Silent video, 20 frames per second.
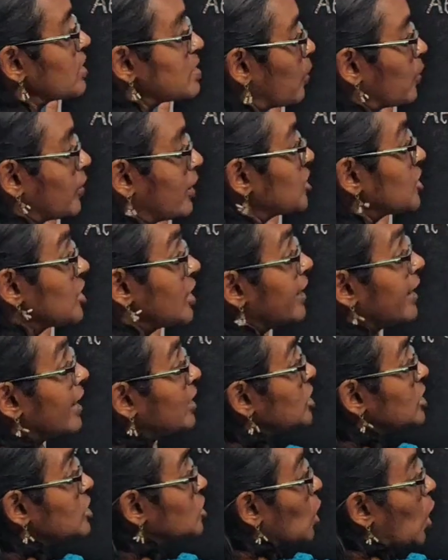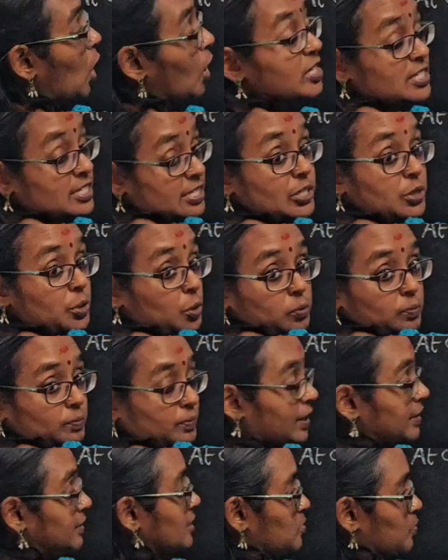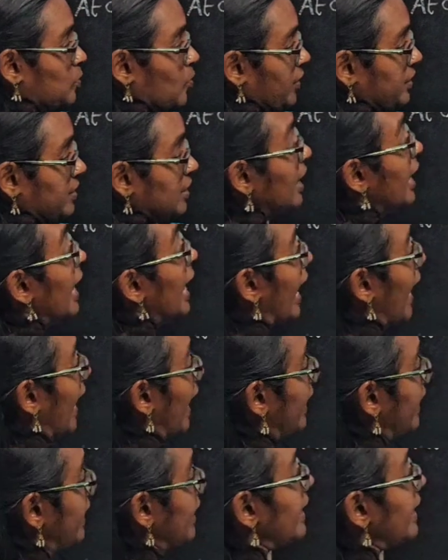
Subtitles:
potential energy is not zero at this point. And